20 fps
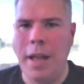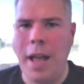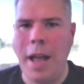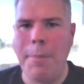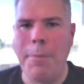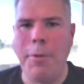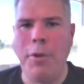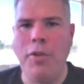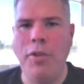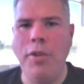
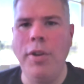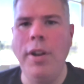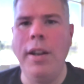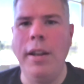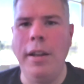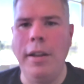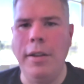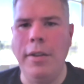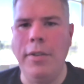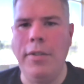
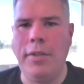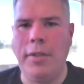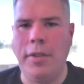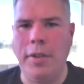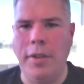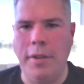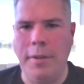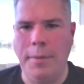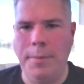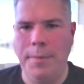opportunities
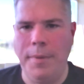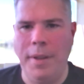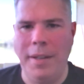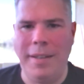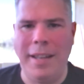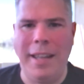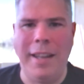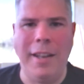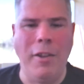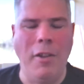to
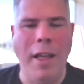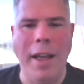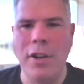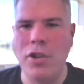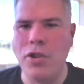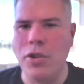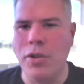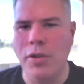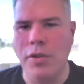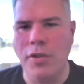attend
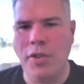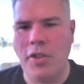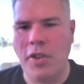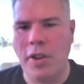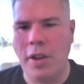lectures